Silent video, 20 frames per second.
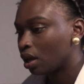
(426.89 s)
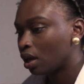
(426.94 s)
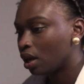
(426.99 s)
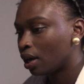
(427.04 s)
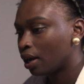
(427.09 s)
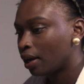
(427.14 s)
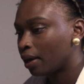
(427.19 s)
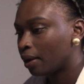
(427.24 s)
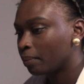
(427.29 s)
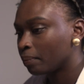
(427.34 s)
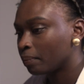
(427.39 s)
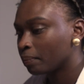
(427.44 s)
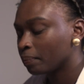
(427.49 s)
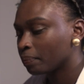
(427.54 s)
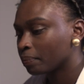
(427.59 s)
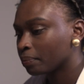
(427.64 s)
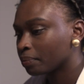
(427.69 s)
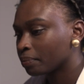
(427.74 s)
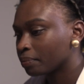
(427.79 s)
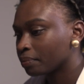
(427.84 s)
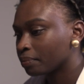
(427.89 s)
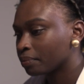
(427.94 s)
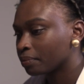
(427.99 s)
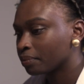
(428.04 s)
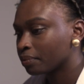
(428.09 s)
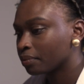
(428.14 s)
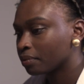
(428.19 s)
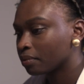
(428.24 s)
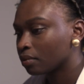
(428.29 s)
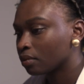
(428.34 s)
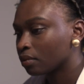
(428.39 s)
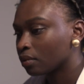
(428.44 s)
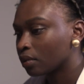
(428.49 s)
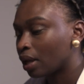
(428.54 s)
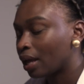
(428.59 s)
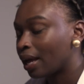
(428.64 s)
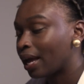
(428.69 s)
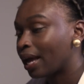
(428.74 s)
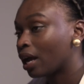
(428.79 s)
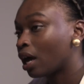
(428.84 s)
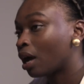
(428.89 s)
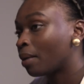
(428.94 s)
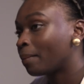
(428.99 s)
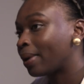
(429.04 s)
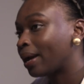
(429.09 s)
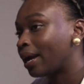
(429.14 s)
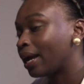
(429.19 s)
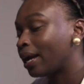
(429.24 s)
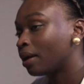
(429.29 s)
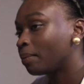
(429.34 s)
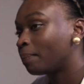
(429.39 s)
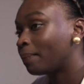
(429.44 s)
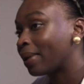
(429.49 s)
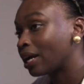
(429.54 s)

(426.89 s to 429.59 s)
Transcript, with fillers: I got my